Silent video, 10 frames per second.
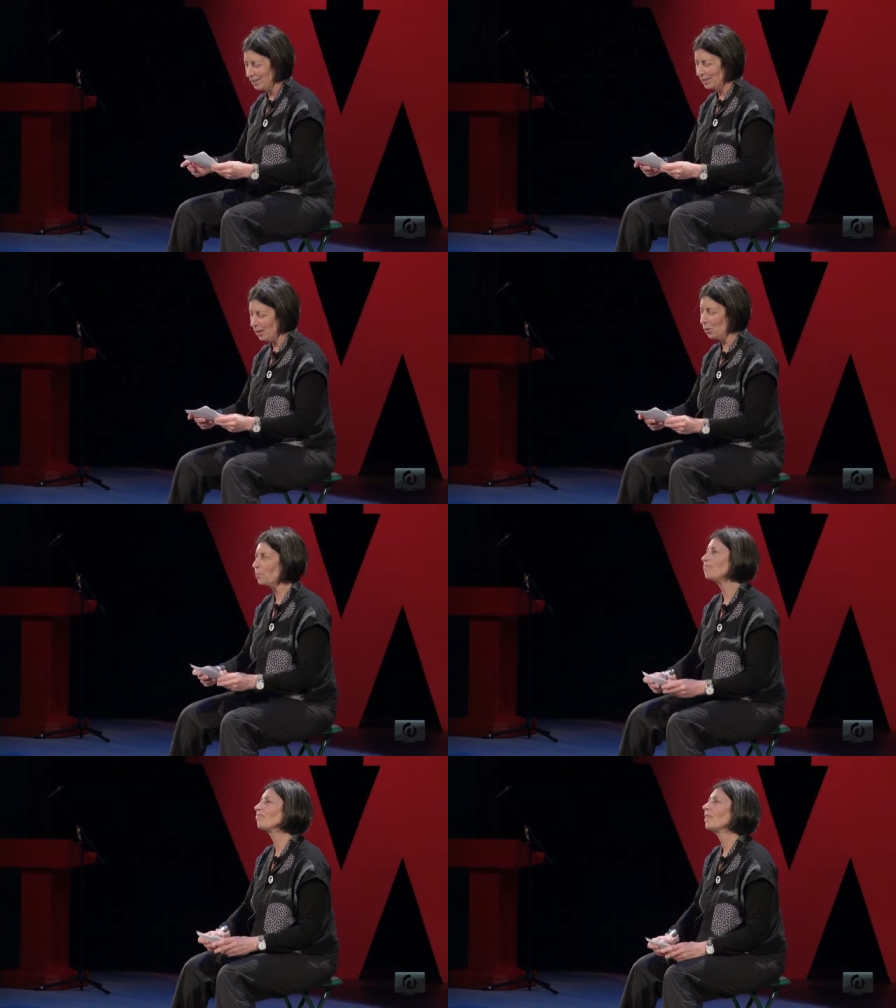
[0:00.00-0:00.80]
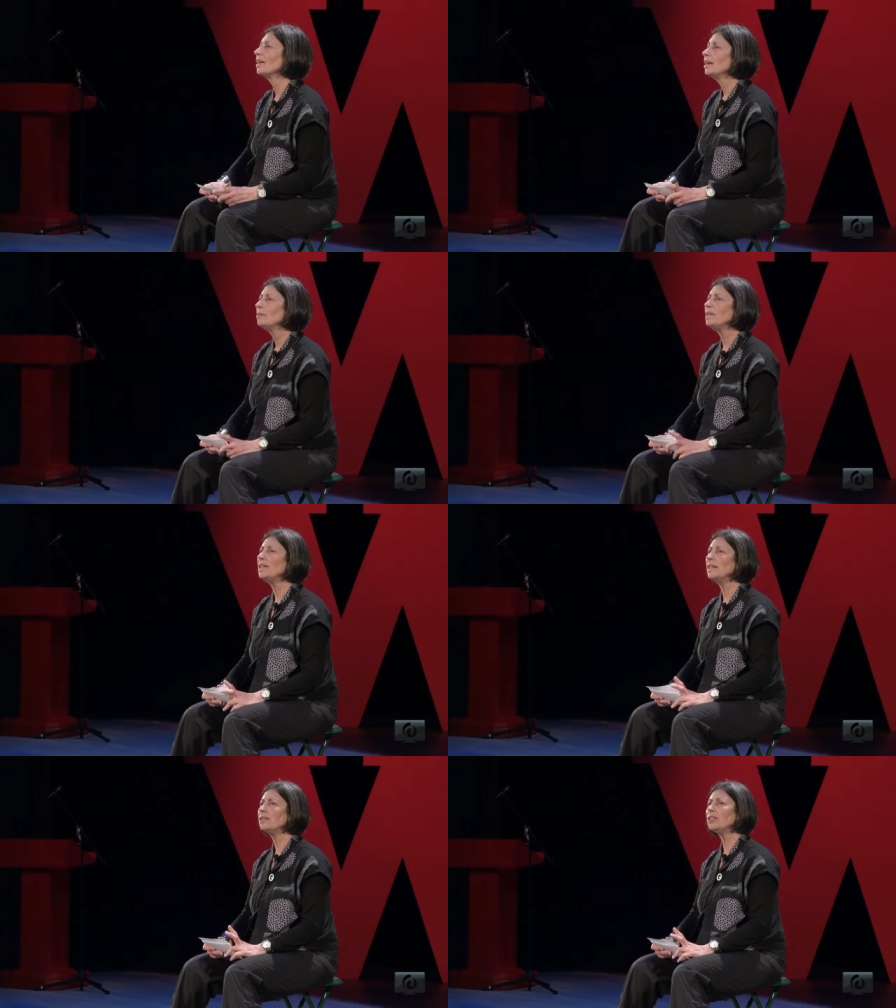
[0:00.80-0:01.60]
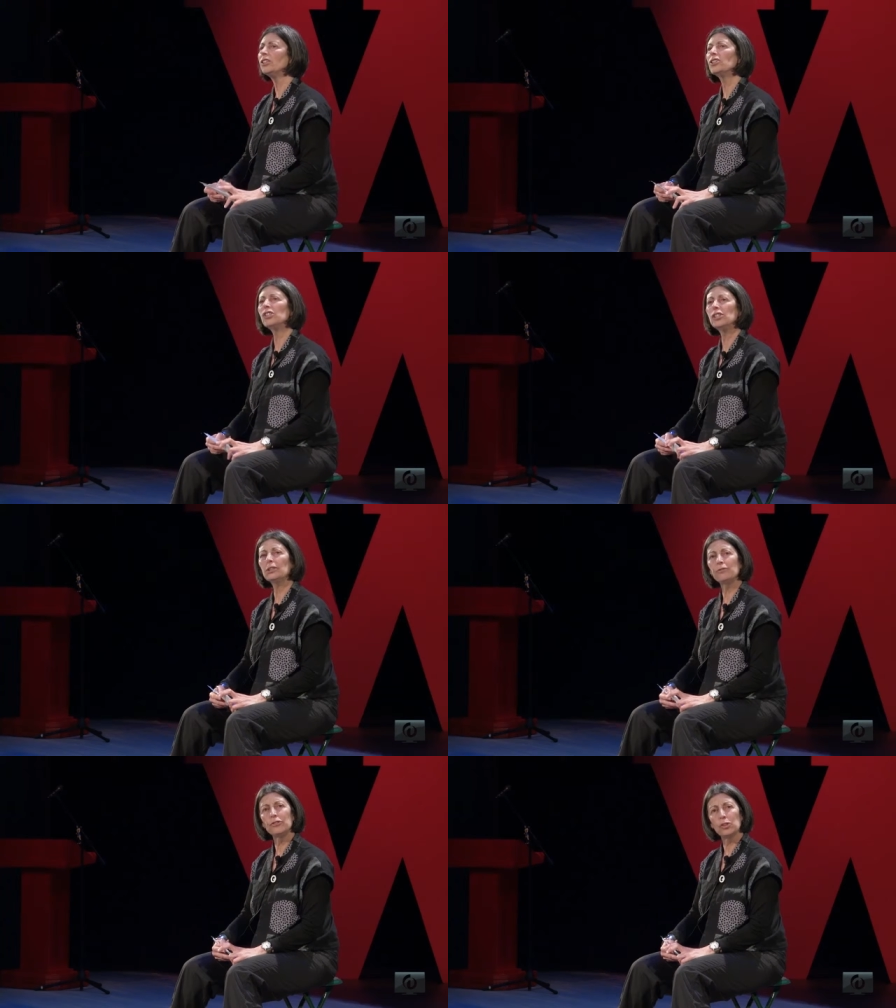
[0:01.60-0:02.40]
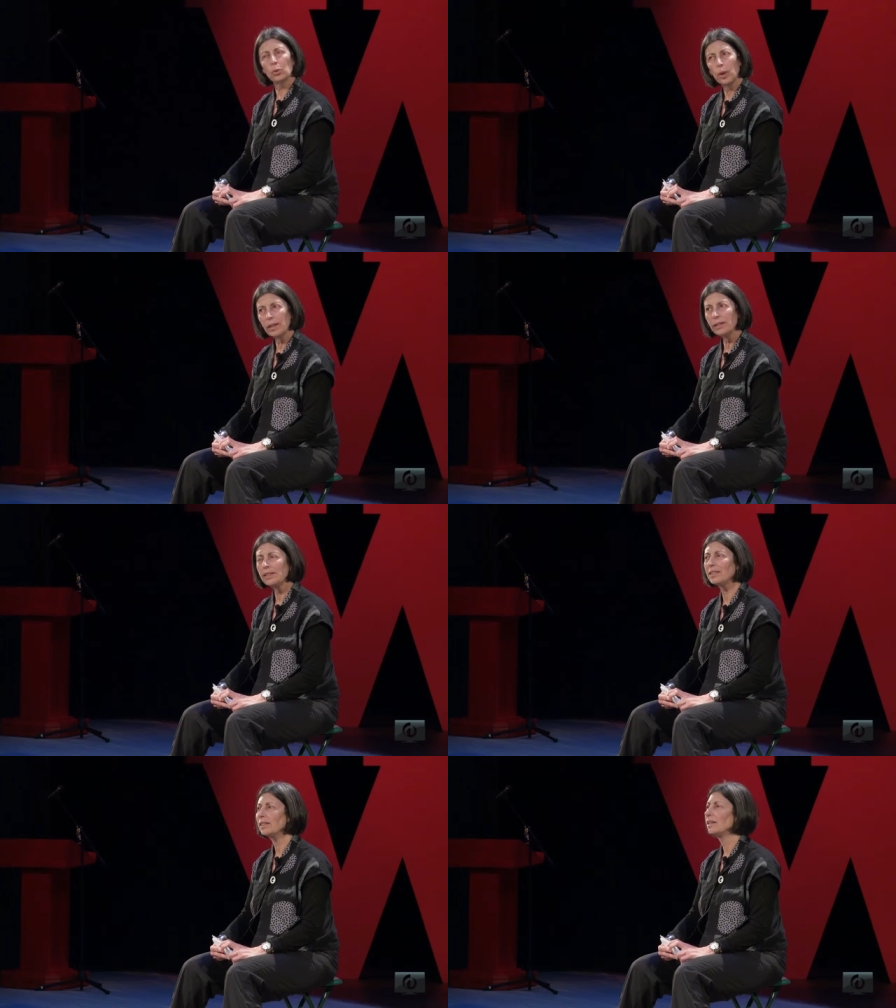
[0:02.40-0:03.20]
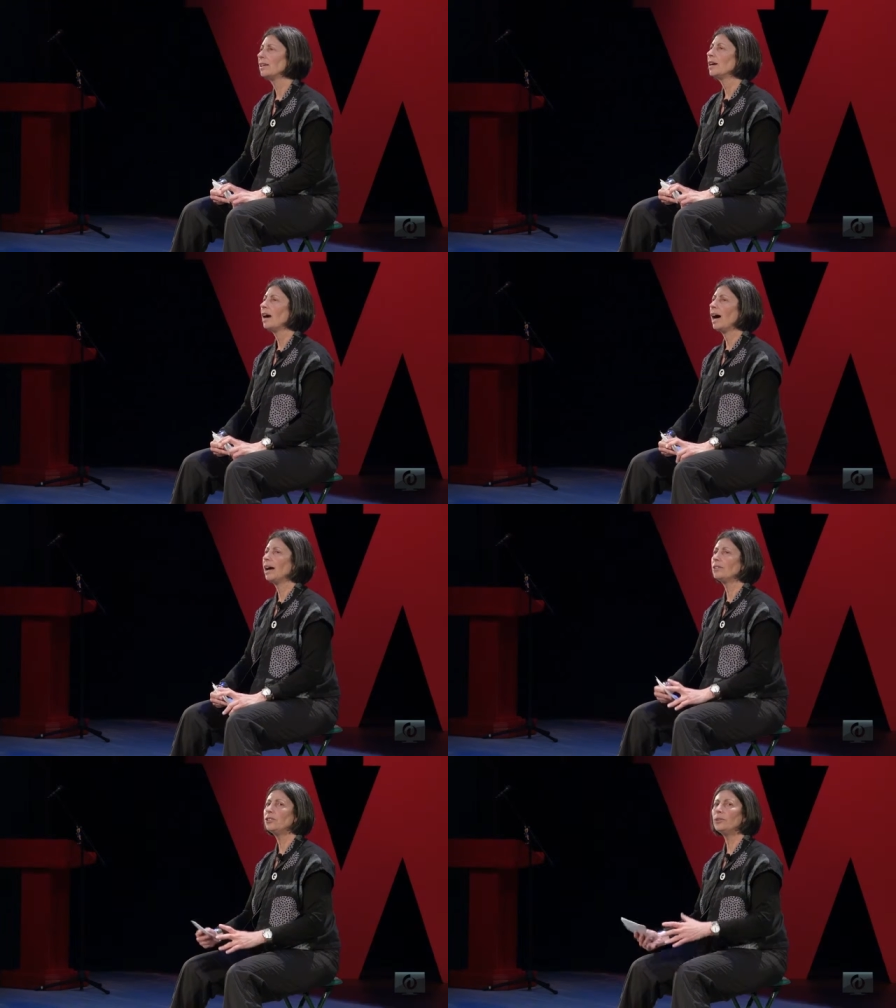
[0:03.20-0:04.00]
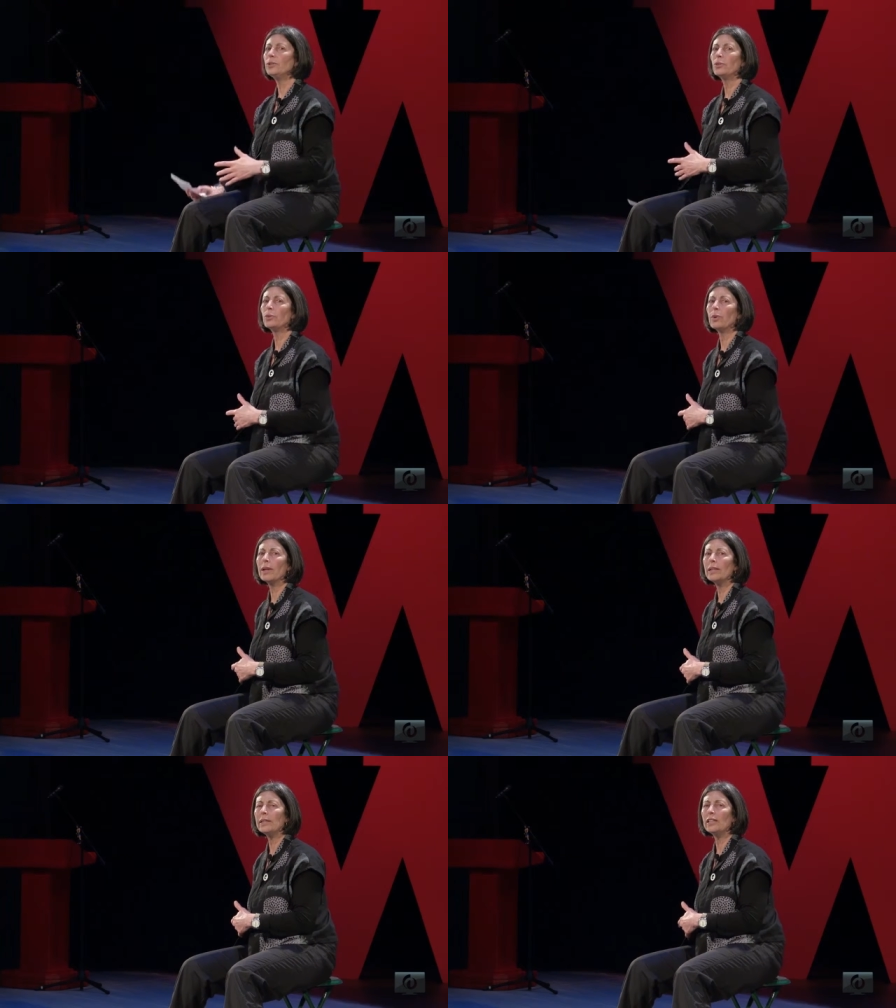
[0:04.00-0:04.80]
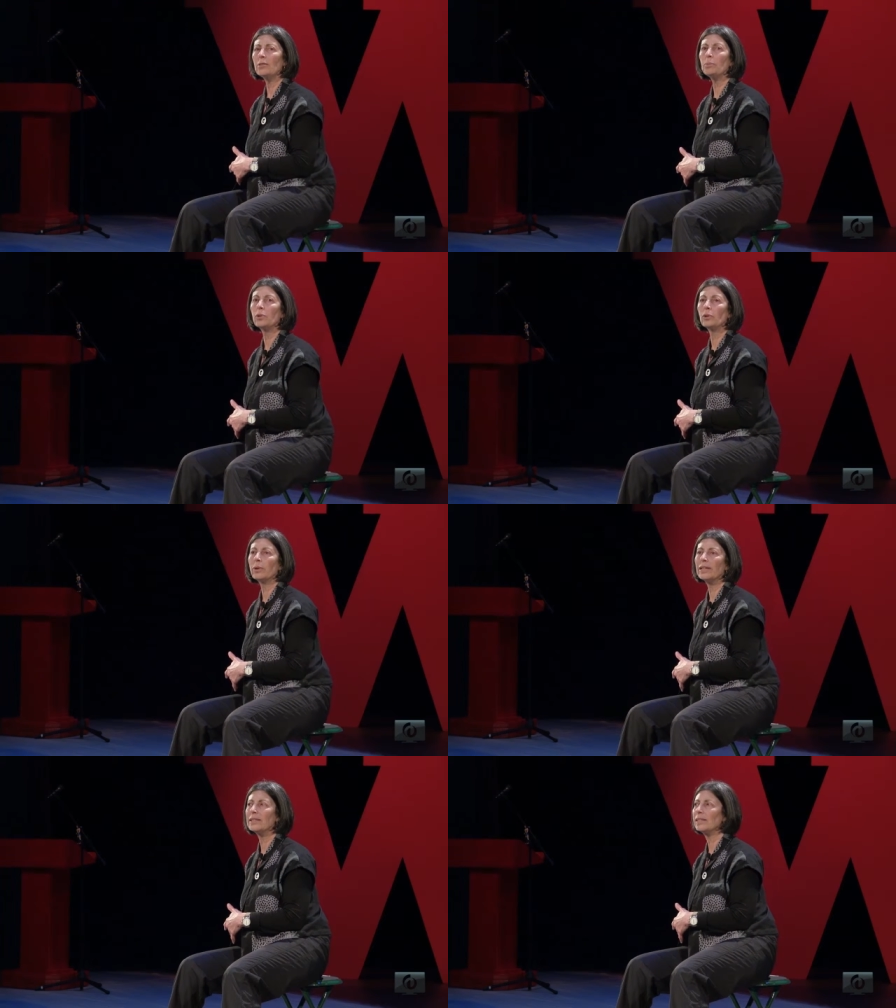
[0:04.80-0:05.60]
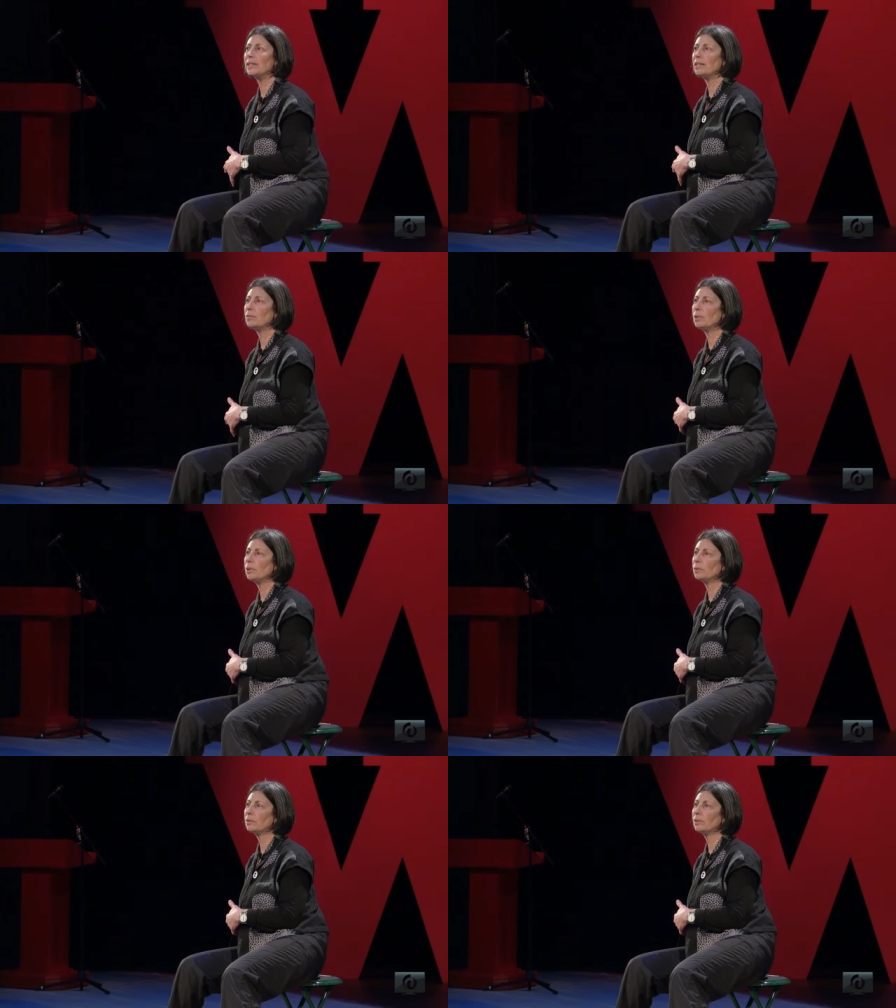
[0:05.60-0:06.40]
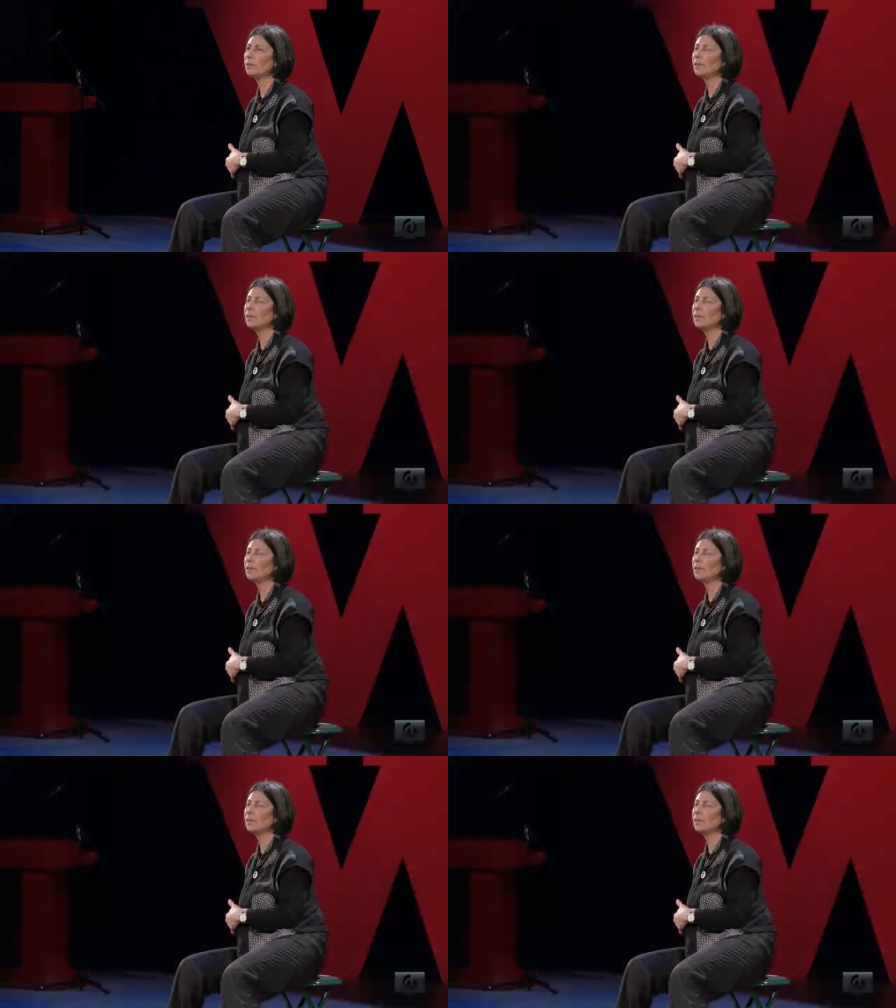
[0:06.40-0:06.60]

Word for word: So begin to shift your weight onto your right hip or right sitting bone,